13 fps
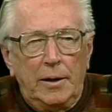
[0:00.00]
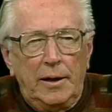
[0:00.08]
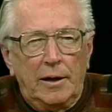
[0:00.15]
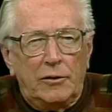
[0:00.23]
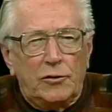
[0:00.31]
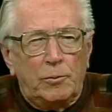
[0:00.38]

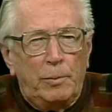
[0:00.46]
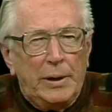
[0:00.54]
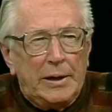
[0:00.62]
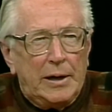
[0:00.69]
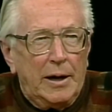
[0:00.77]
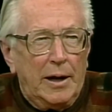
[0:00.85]
Yes,
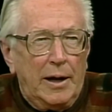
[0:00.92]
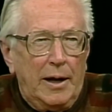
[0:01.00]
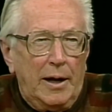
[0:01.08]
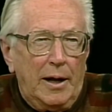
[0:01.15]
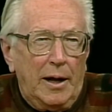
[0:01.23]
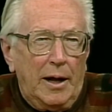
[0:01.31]
but
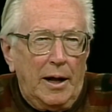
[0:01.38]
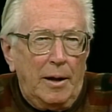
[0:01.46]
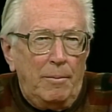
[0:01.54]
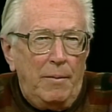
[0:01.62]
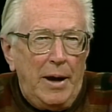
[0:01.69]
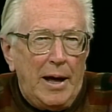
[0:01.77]

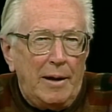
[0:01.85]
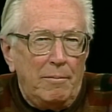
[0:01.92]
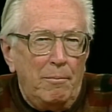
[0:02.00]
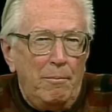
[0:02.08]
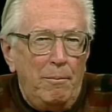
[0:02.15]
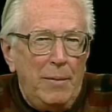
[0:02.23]

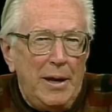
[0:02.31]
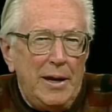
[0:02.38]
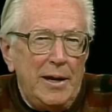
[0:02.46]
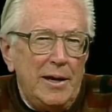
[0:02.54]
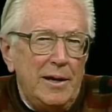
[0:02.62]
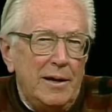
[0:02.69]
not
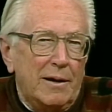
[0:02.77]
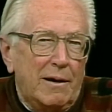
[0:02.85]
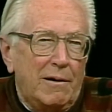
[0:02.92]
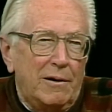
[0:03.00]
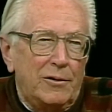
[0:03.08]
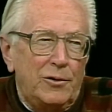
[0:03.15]
many
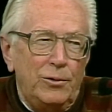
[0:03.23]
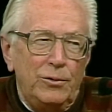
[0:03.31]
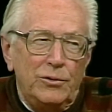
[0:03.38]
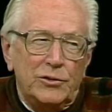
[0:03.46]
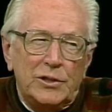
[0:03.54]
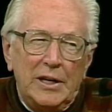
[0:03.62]

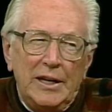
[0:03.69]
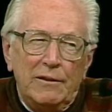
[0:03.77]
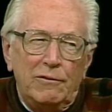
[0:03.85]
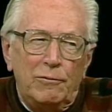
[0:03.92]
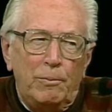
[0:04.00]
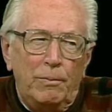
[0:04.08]
cartoons
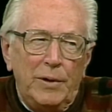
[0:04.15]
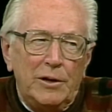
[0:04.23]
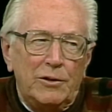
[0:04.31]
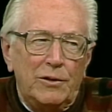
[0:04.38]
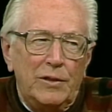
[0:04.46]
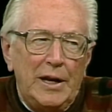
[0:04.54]
live
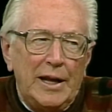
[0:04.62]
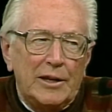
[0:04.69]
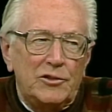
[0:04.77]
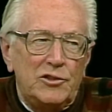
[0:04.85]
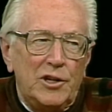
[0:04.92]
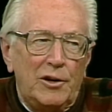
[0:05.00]
into the
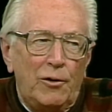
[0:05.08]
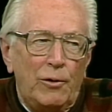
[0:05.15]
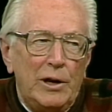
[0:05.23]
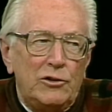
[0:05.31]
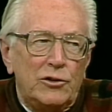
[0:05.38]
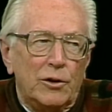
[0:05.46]
next
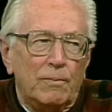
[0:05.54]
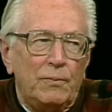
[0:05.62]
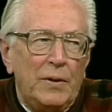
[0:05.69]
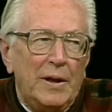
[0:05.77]
generation.